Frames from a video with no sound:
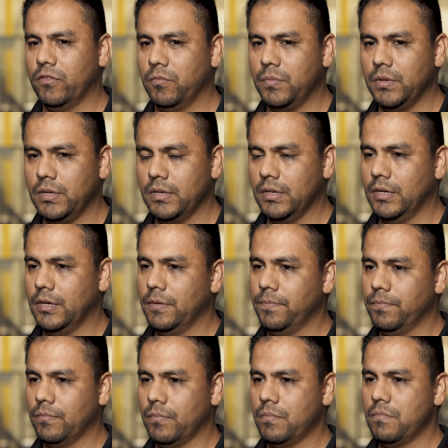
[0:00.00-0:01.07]
to be
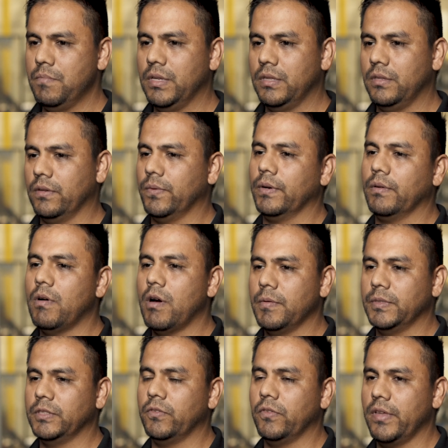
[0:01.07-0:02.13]
meet the
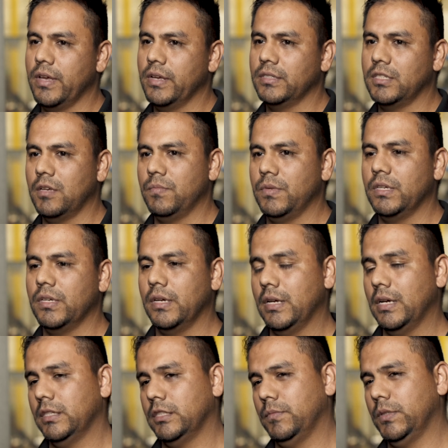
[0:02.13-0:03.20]
requirements for the ASME.
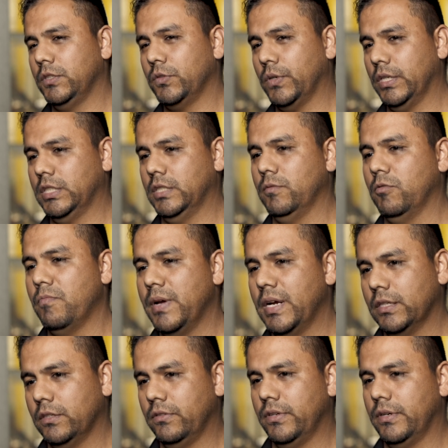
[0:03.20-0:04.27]
It has to be traceable
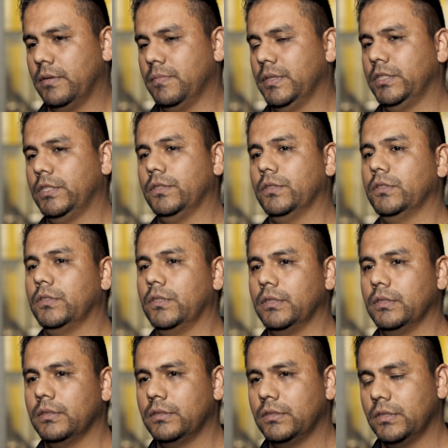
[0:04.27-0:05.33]
back to their material
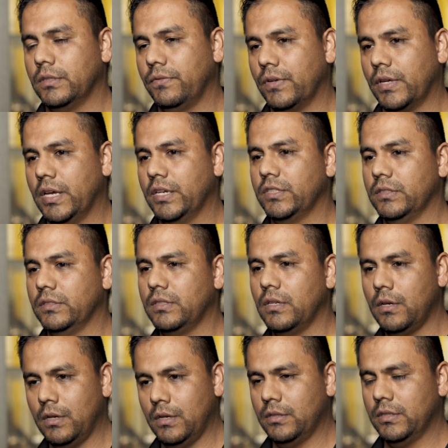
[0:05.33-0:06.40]
certifications.
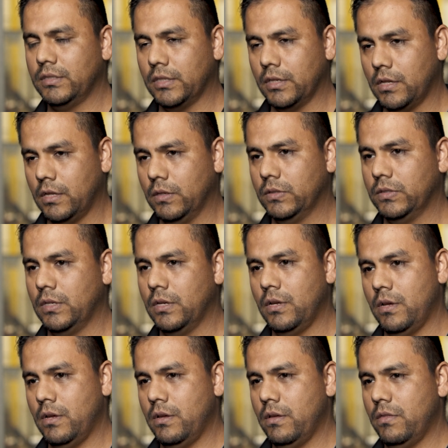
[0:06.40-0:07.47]
This includes
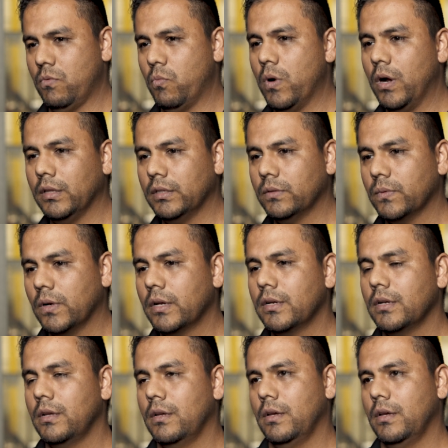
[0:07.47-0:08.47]
the welding rod.